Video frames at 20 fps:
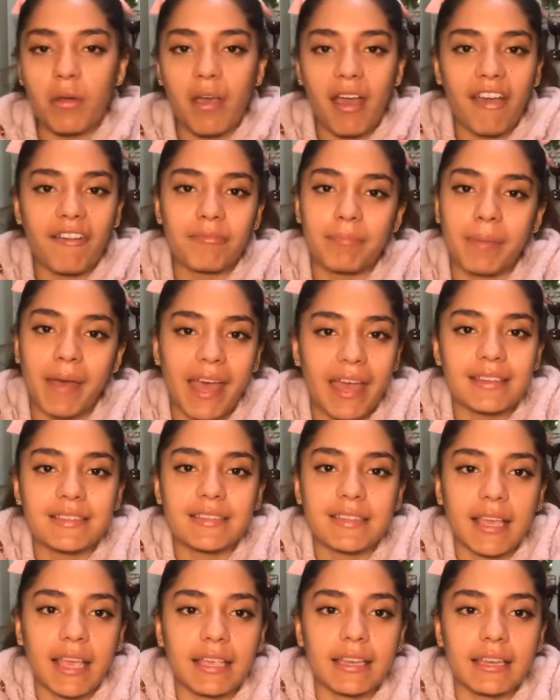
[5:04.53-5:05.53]
you have bad
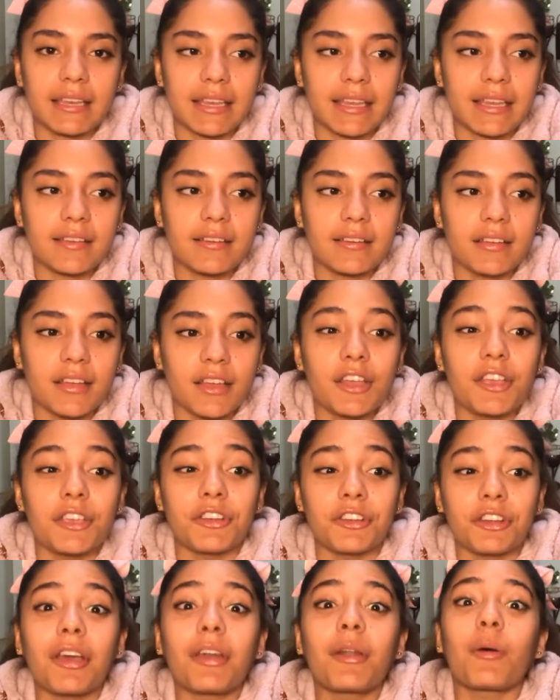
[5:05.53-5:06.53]
technique,
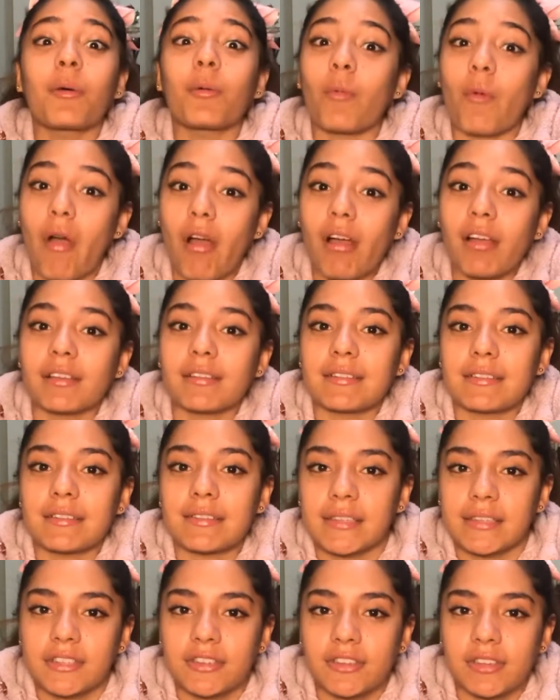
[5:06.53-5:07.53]
you're gonna want
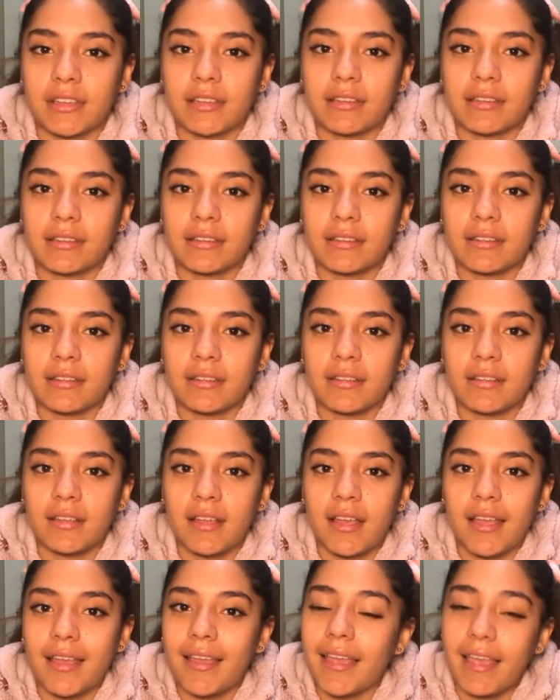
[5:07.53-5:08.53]
to cheat.
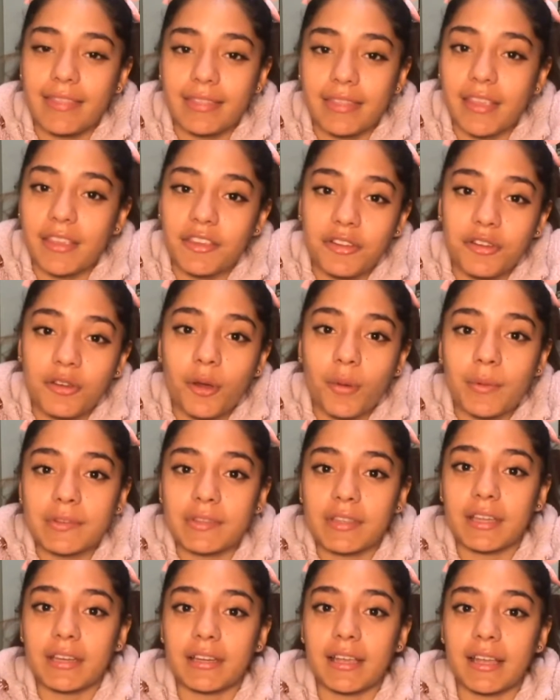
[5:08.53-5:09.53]
And then you know
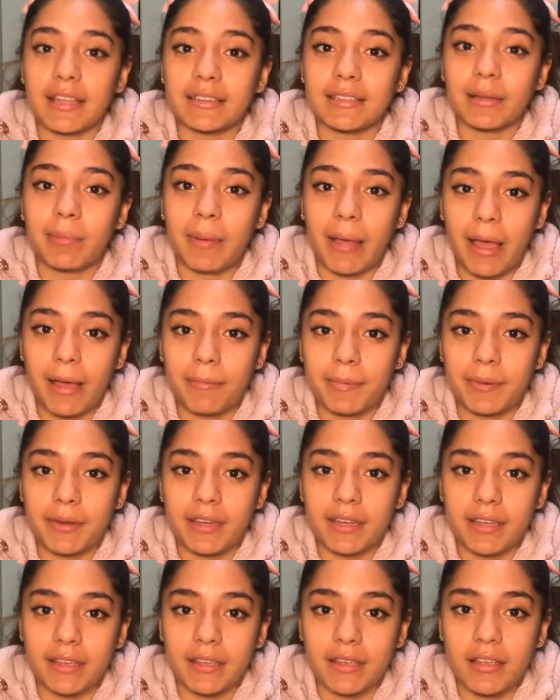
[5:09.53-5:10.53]
what's gonna end up
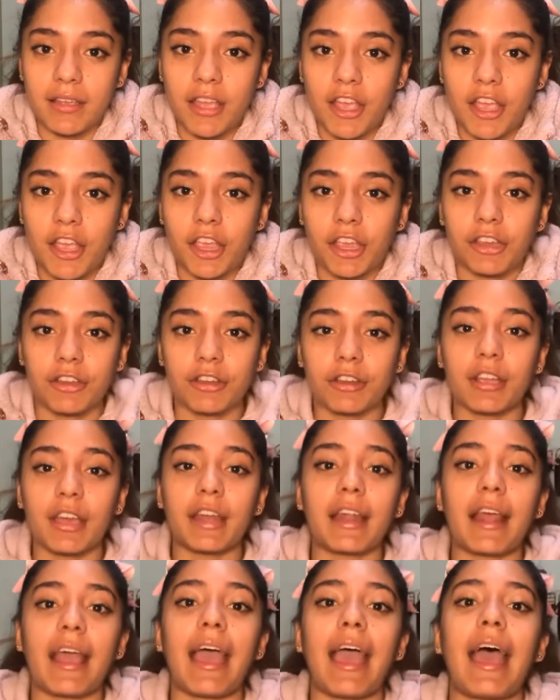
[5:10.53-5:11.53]
happening? You're
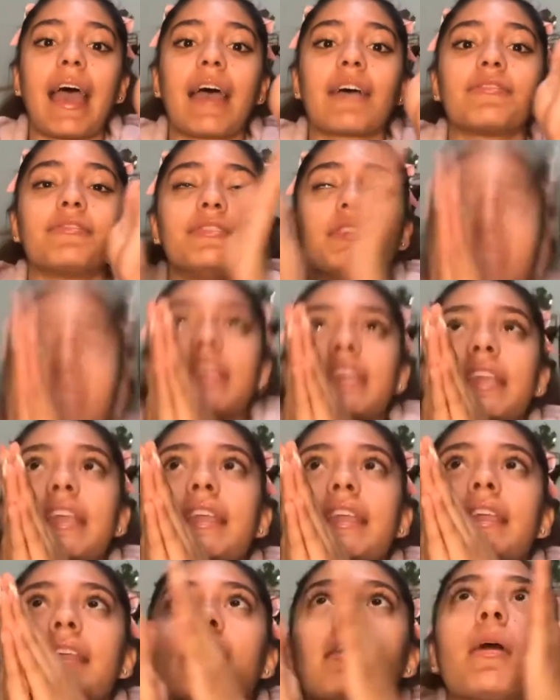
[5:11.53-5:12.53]
gonna have
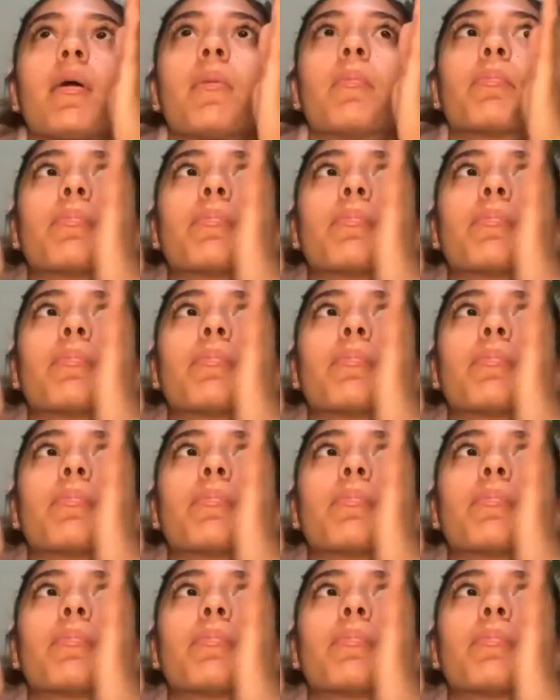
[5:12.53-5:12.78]
knee